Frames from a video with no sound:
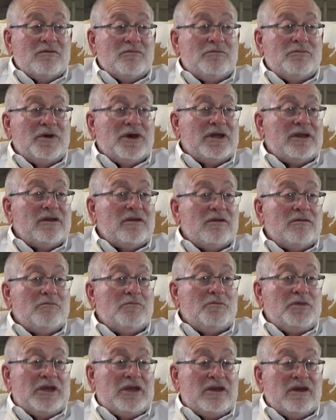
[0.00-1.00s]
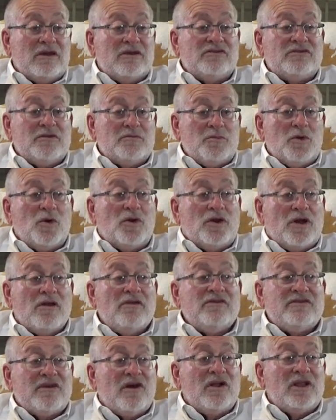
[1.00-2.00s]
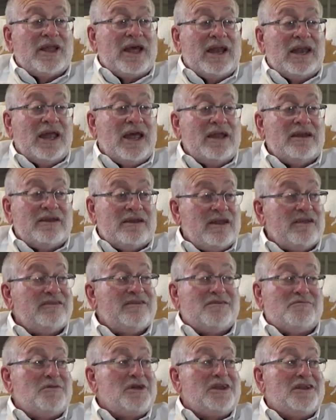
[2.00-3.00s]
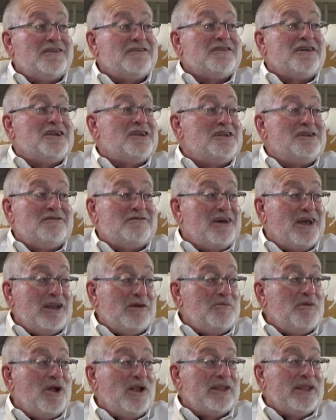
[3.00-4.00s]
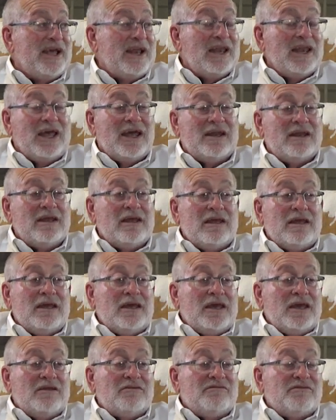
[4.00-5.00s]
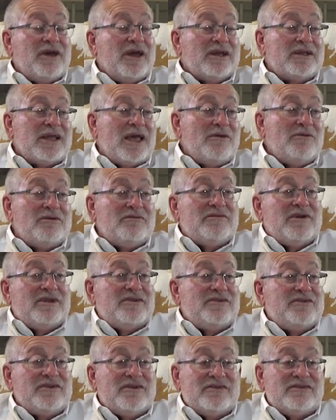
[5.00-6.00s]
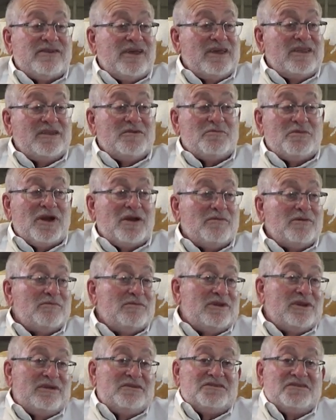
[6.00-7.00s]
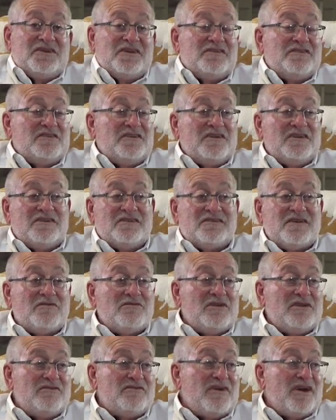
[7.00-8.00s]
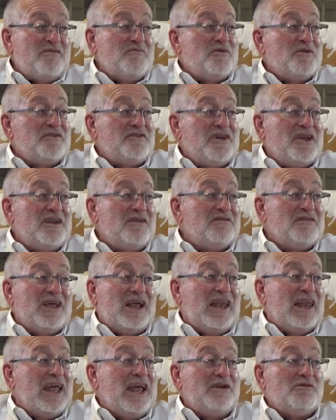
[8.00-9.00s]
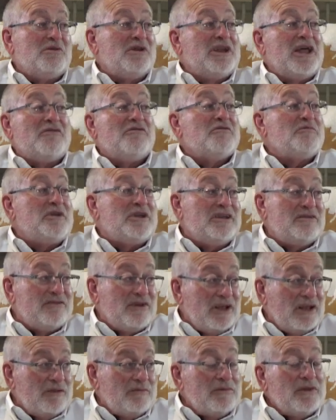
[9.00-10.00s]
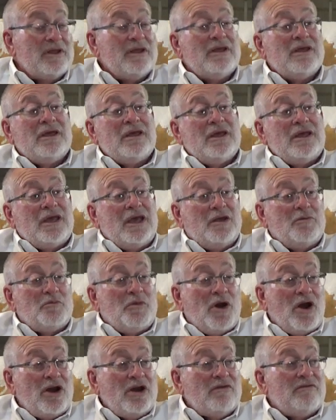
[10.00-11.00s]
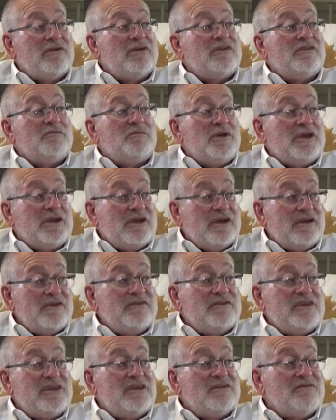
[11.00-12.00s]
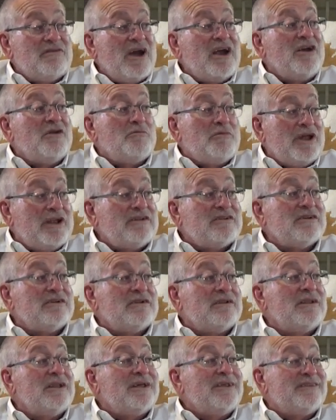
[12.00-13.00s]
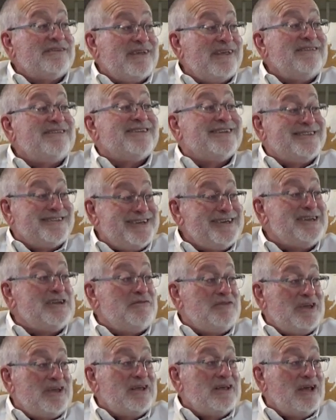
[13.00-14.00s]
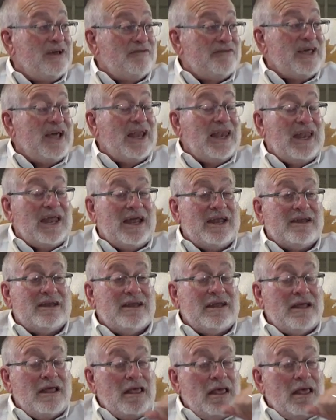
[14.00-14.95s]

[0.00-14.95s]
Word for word: But because the port owns all that land doesn't mean it's going to develop all that land. In fact, I would venture to say that probably 60 to 75% of that land will never be developed. And part of it is because the environmental sensitivity of that land.